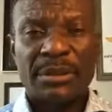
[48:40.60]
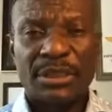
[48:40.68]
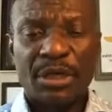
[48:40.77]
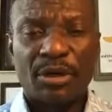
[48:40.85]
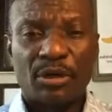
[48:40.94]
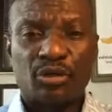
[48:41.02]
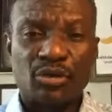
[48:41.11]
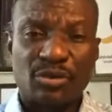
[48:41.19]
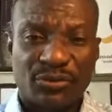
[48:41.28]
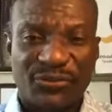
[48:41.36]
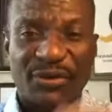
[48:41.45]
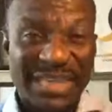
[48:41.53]
you know,
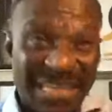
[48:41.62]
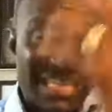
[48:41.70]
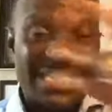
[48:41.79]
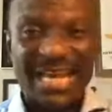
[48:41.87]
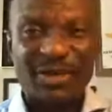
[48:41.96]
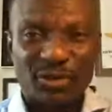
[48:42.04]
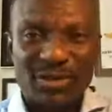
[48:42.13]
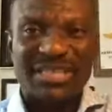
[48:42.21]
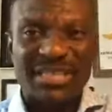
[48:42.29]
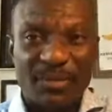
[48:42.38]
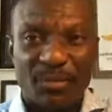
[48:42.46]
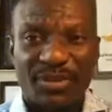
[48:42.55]
for lizards to
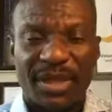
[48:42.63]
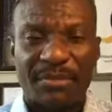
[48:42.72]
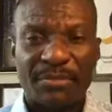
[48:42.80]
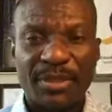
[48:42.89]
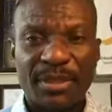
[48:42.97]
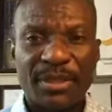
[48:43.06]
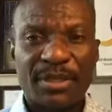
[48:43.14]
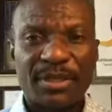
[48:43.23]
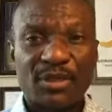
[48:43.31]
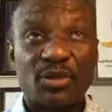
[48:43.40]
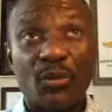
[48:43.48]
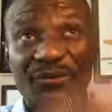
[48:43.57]
sleep with them.
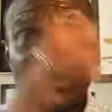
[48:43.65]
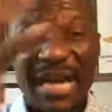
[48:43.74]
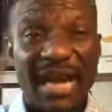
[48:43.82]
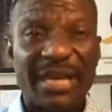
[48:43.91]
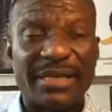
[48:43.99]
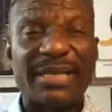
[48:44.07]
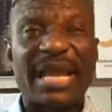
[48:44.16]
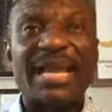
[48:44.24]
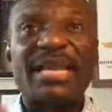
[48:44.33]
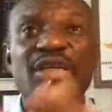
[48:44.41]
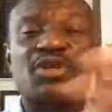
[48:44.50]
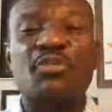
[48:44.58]
So we've done it, and
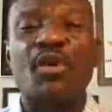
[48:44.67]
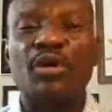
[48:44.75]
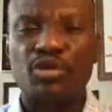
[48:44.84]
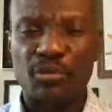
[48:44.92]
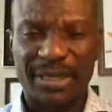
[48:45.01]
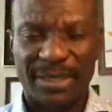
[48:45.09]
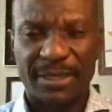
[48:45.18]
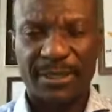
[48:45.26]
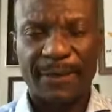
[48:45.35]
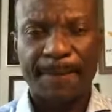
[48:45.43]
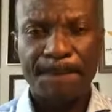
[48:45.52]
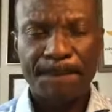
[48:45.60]
there's more to be
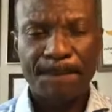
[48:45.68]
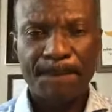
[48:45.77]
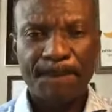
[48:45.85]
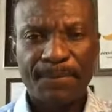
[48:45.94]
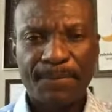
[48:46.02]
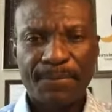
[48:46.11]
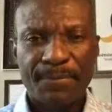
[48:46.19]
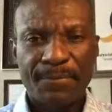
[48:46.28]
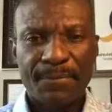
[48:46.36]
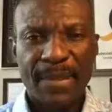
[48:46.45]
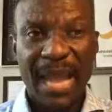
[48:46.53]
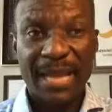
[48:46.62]
done.
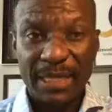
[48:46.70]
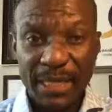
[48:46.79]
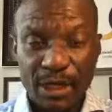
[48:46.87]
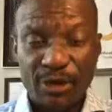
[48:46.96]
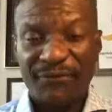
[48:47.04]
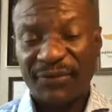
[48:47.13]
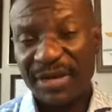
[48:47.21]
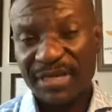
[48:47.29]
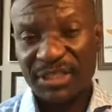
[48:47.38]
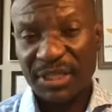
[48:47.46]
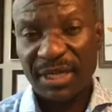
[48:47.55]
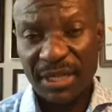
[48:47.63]
I need your
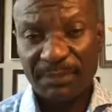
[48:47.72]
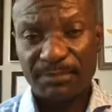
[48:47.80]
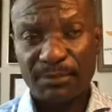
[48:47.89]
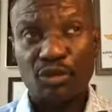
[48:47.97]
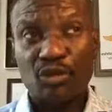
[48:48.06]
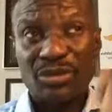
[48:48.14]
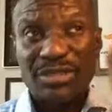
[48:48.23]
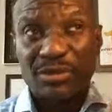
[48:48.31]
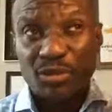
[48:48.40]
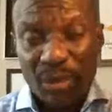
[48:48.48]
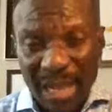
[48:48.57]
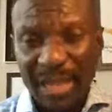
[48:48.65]
financial help
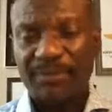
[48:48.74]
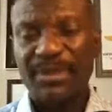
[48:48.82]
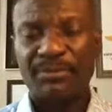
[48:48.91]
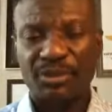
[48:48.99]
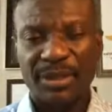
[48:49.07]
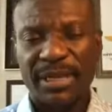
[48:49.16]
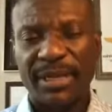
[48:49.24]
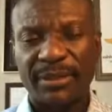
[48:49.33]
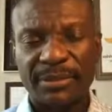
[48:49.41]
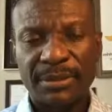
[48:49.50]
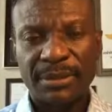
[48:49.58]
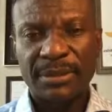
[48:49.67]
to help them today.
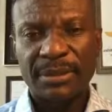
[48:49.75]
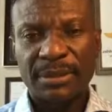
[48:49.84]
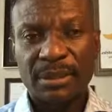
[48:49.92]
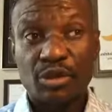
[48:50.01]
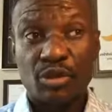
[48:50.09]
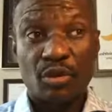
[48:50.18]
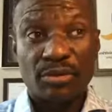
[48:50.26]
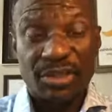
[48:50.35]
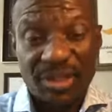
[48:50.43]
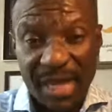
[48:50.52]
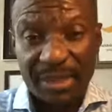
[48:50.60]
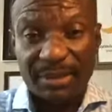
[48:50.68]
So
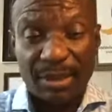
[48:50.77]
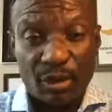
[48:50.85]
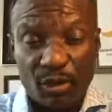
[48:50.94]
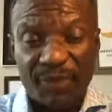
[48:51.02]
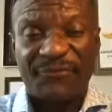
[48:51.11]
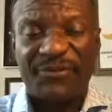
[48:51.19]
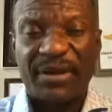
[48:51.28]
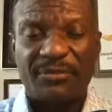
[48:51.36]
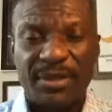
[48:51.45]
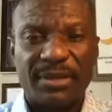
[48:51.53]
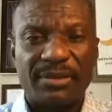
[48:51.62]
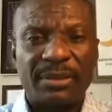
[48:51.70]
check the
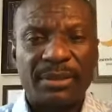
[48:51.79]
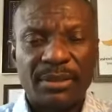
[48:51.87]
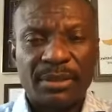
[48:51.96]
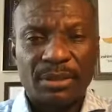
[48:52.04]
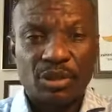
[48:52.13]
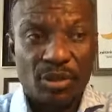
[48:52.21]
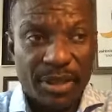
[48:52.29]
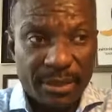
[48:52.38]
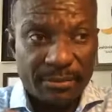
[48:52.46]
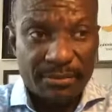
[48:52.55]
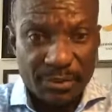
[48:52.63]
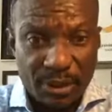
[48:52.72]
GoFundMe. You can